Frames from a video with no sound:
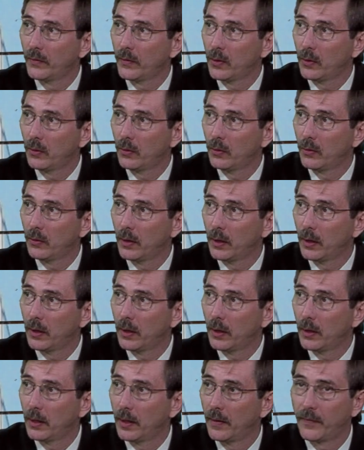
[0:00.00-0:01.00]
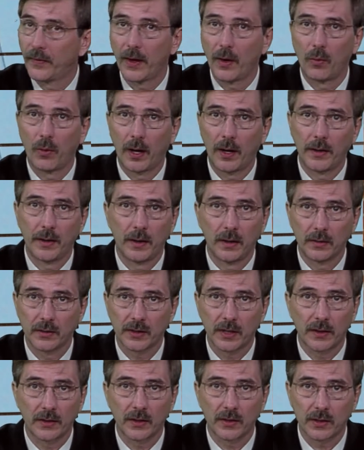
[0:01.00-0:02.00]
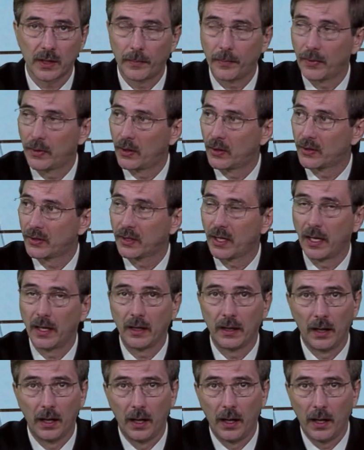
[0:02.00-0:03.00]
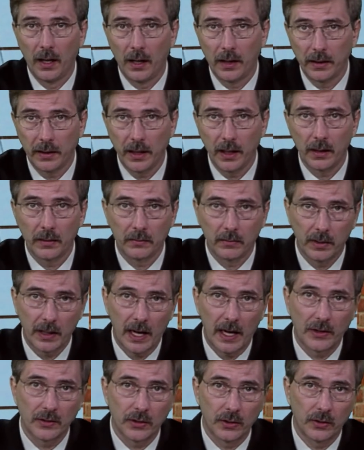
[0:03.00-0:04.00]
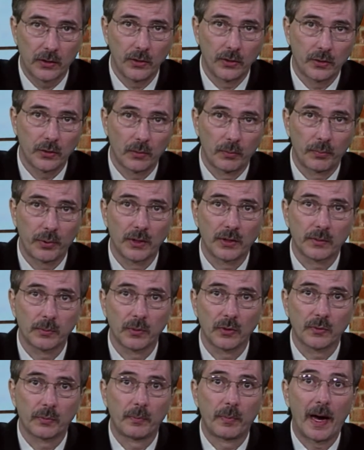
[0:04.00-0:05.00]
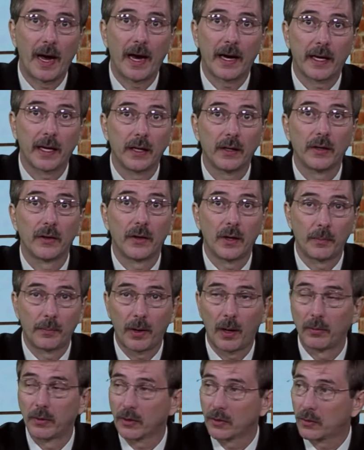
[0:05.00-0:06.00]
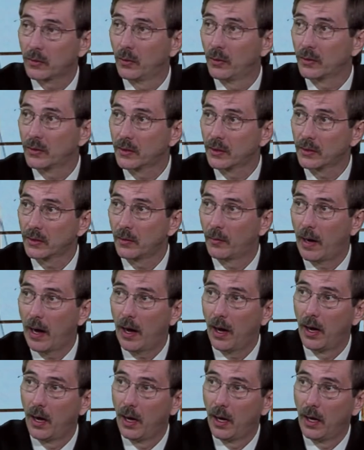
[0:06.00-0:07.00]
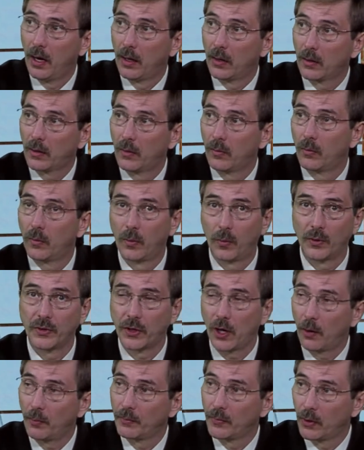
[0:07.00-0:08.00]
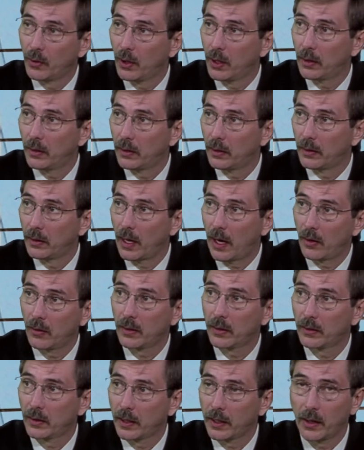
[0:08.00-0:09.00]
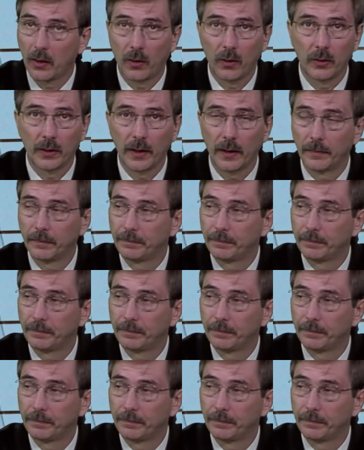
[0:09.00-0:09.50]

you if they wanted to set this up in their state and get constitutional principles back into their public school system? Would you help them do it? And how can they get a hold of you?